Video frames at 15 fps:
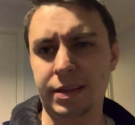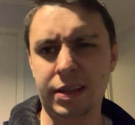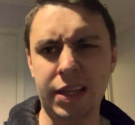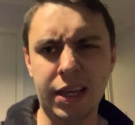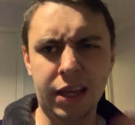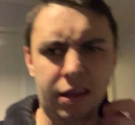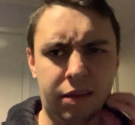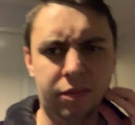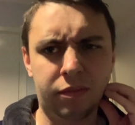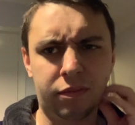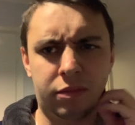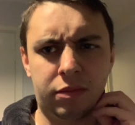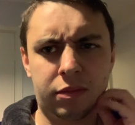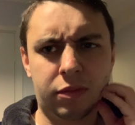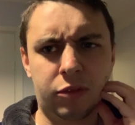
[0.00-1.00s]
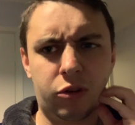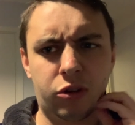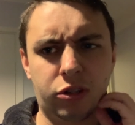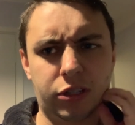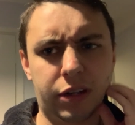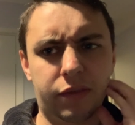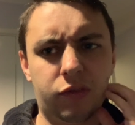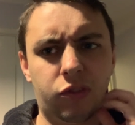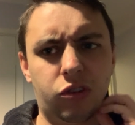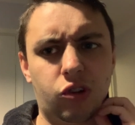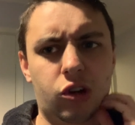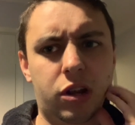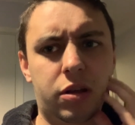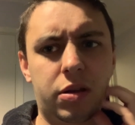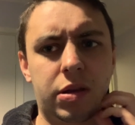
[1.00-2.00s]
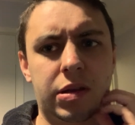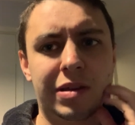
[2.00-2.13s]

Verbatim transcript: yeah, nice to get through the shower.